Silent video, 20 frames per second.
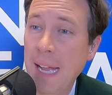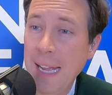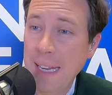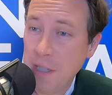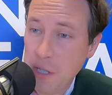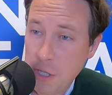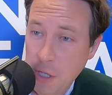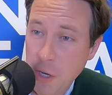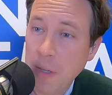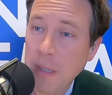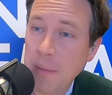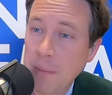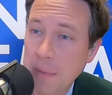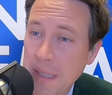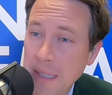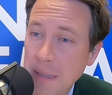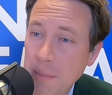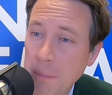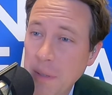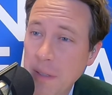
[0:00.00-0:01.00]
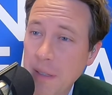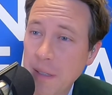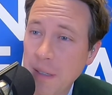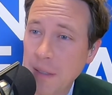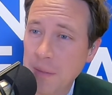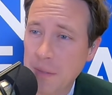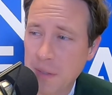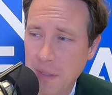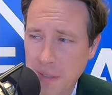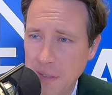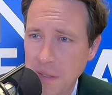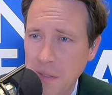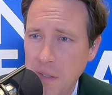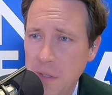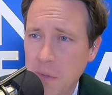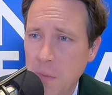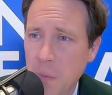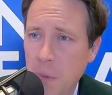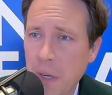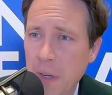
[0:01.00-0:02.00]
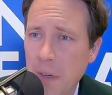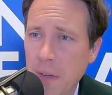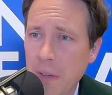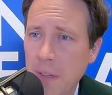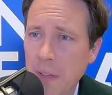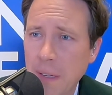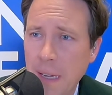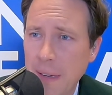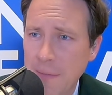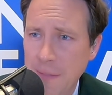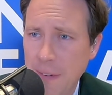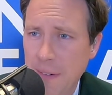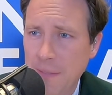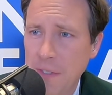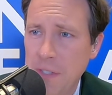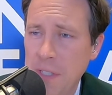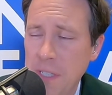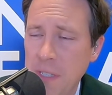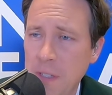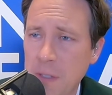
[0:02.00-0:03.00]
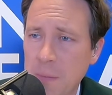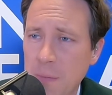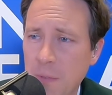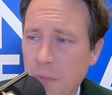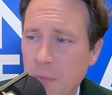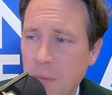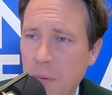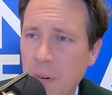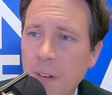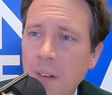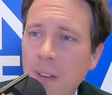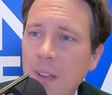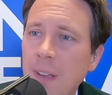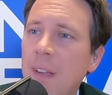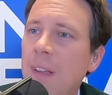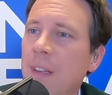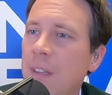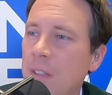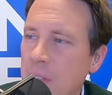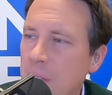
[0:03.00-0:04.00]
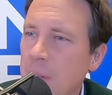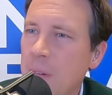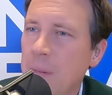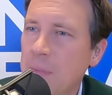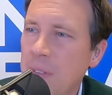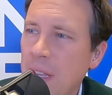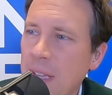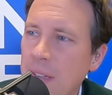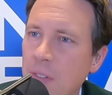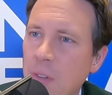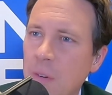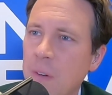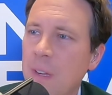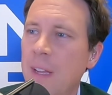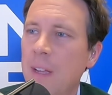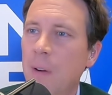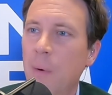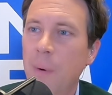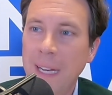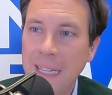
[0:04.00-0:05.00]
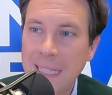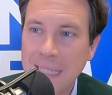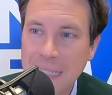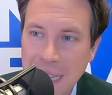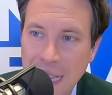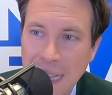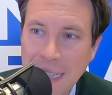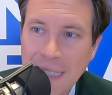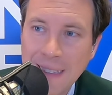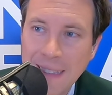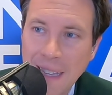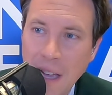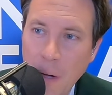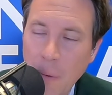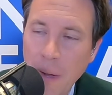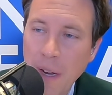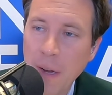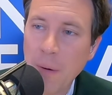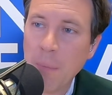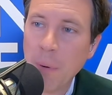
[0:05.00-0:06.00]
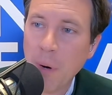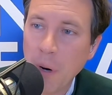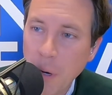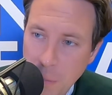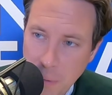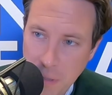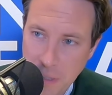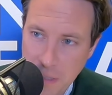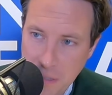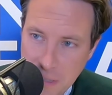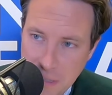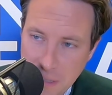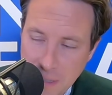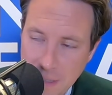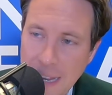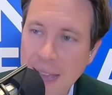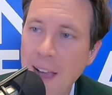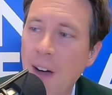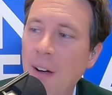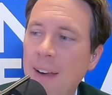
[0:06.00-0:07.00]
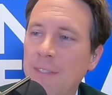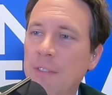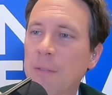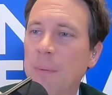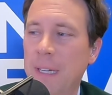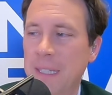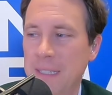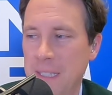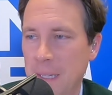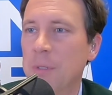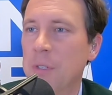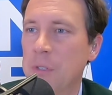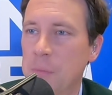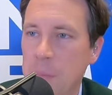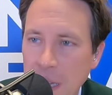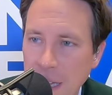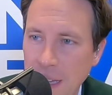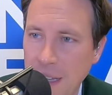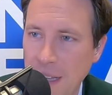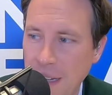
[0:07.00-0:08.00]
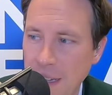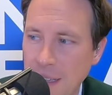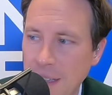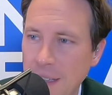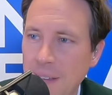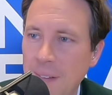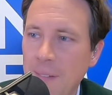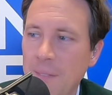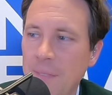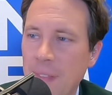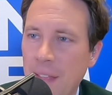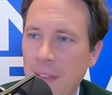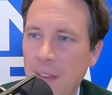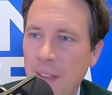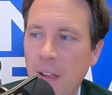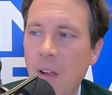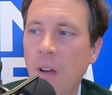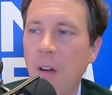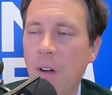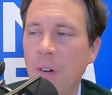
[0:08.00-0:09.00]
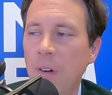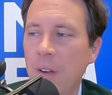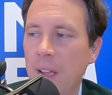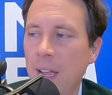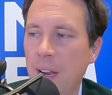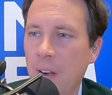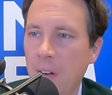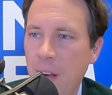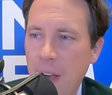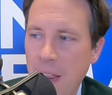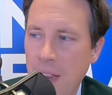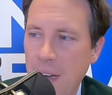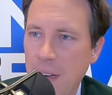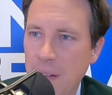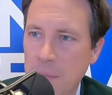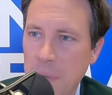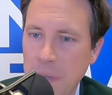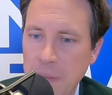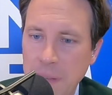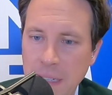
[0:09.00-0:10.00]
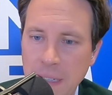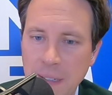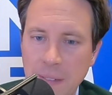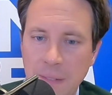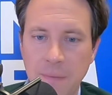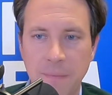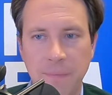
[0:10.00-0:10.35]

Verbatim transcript: hadn't shown him the template. He was like, "This is a weird I've never seen this before." You see what I'm saying? So we designed it that way on purpose. Now everybody's up to speed and like, oh, okay, great. But I mean,